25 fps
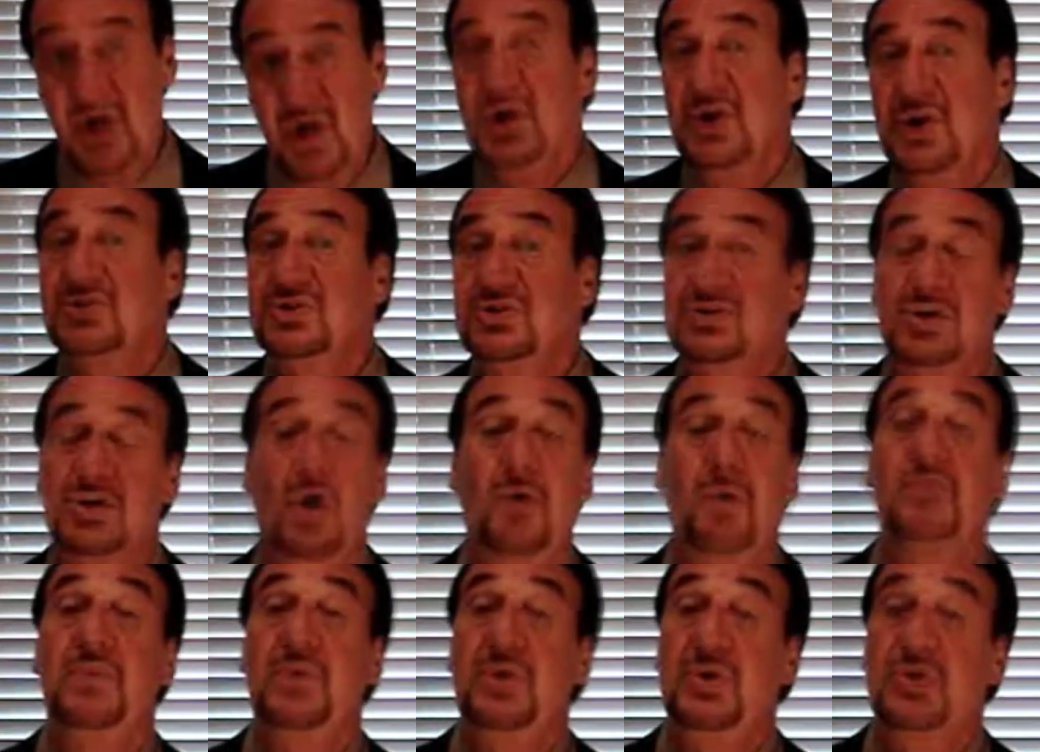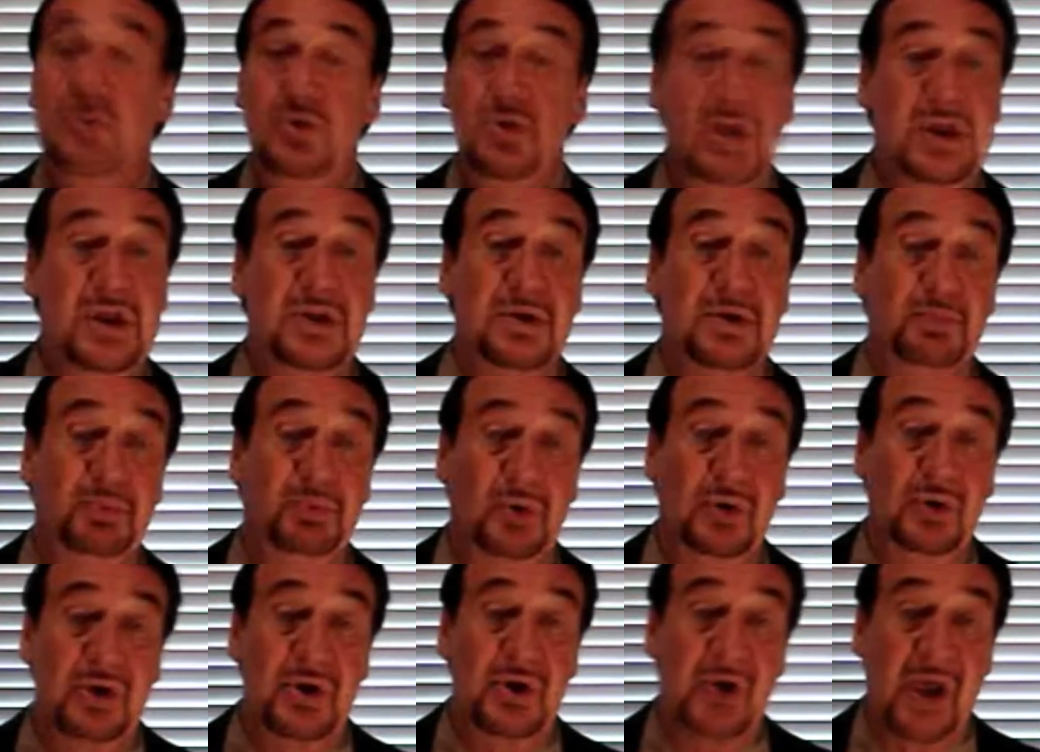So you need to pull
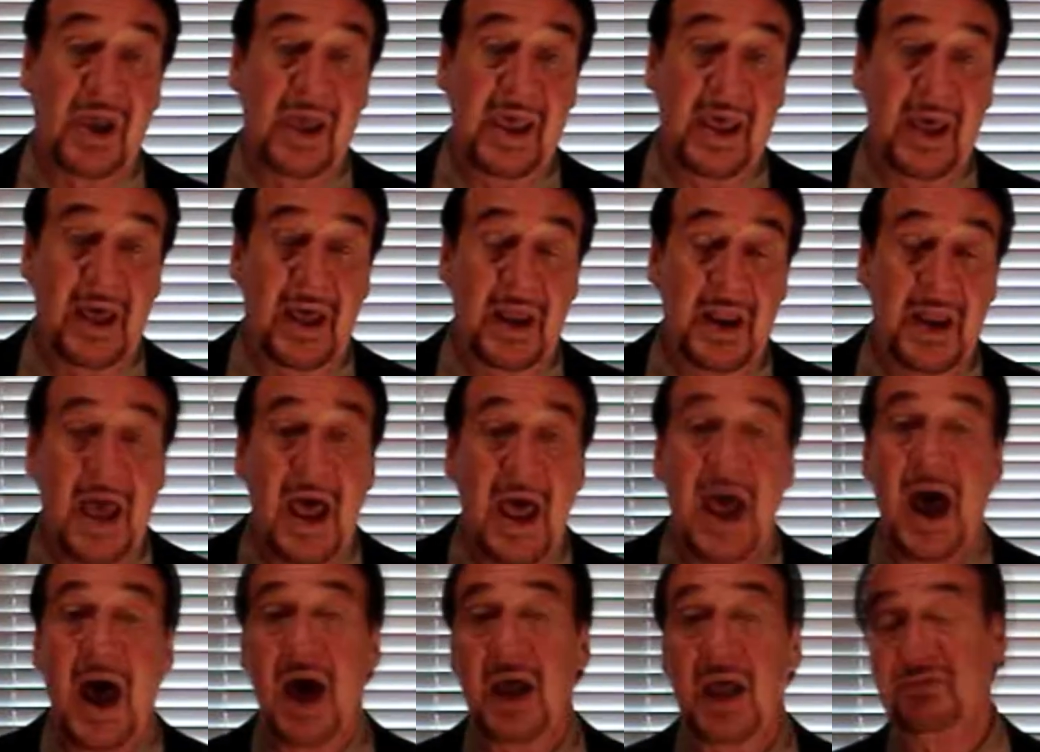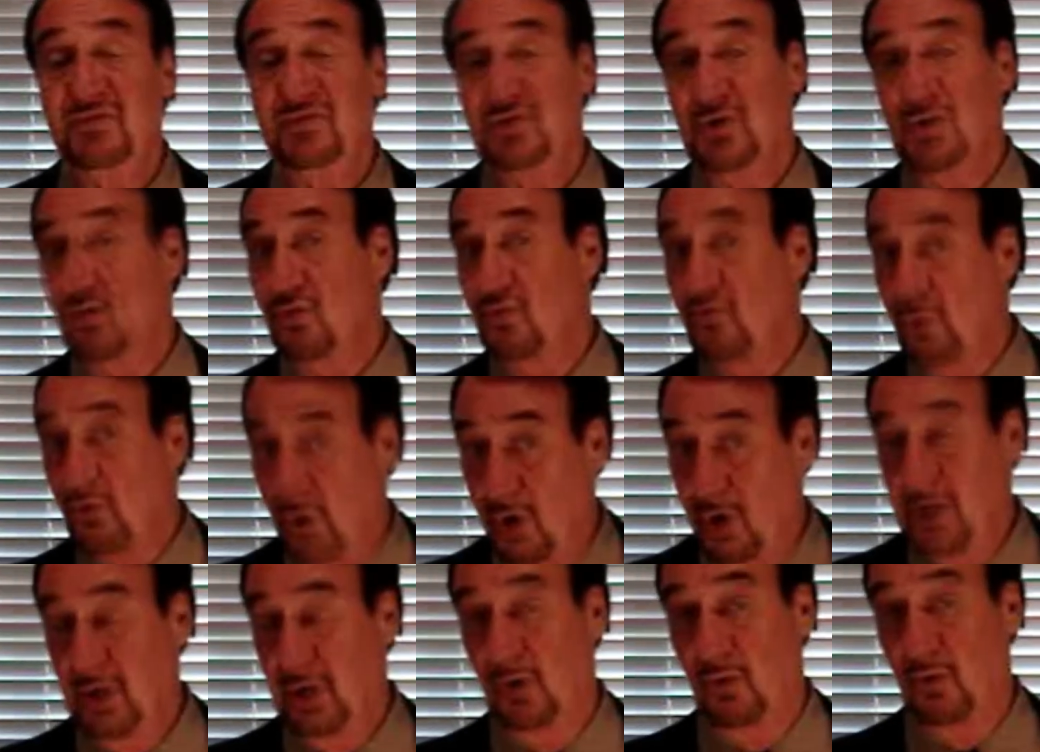your head out of your
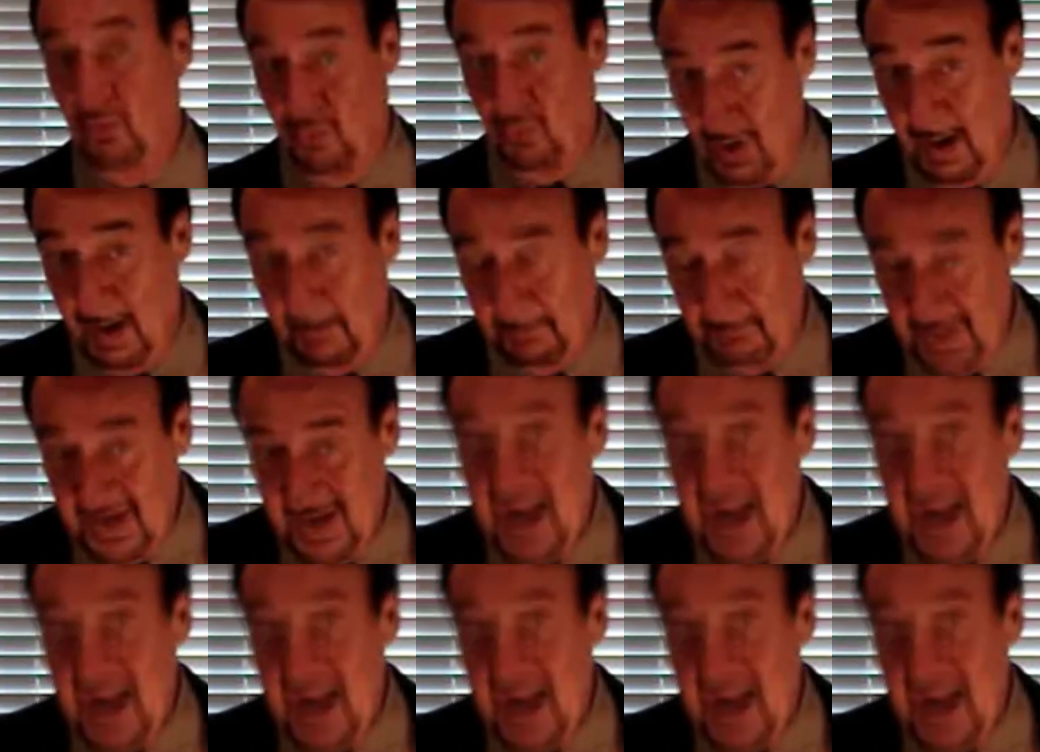royal rump.